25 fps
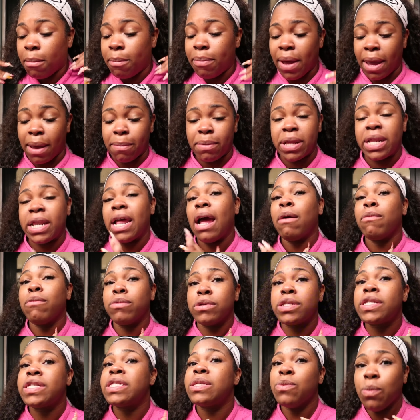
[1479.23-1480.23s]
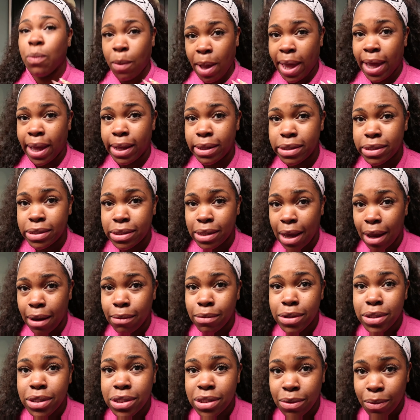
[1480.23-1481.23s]
baby that was sweat
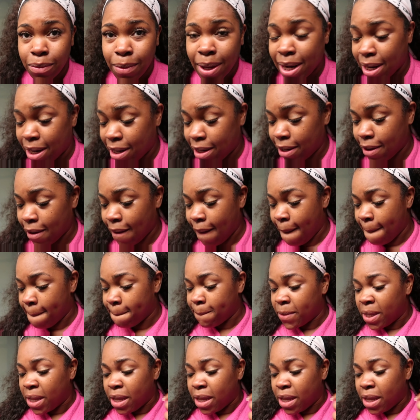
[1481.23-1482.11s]
I was sweating